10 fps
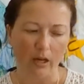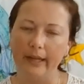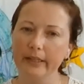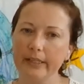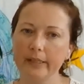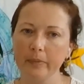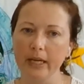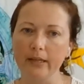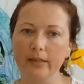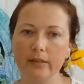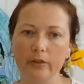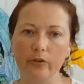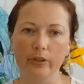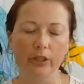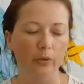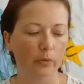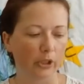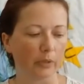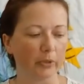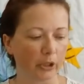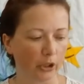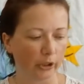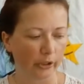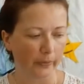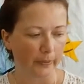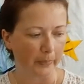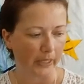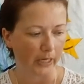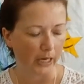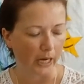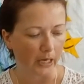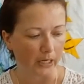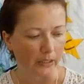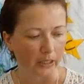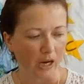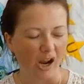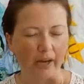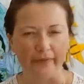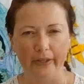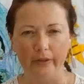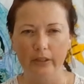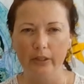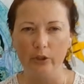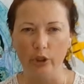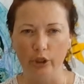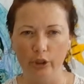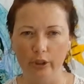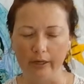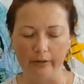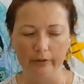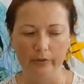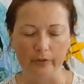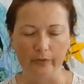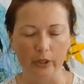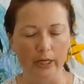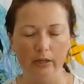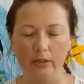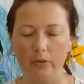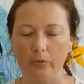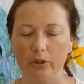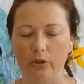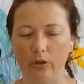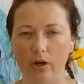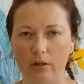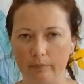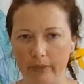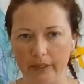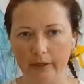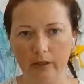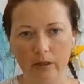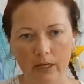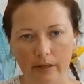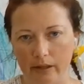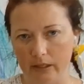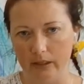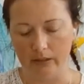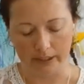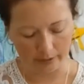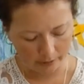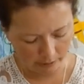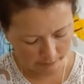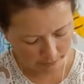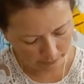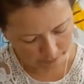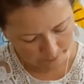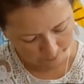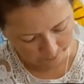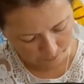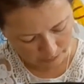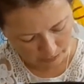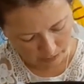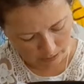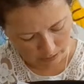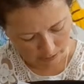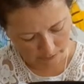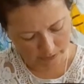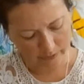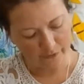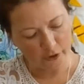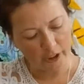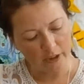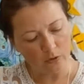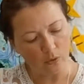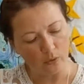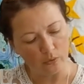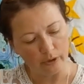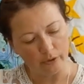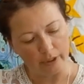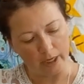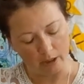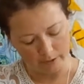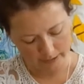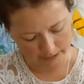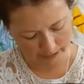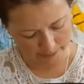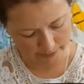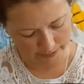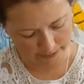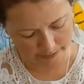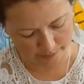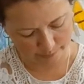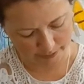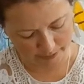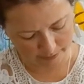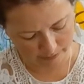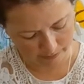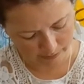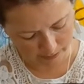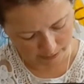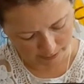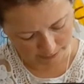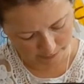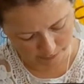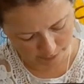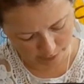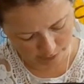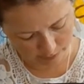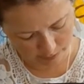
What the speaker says: I did some tests earlier, which I'm going to show you in a minute, and I found that the darker colors of crayons worked a lot better than the lighter colors. And then if you kind of hold the crayon sideways a little bit and start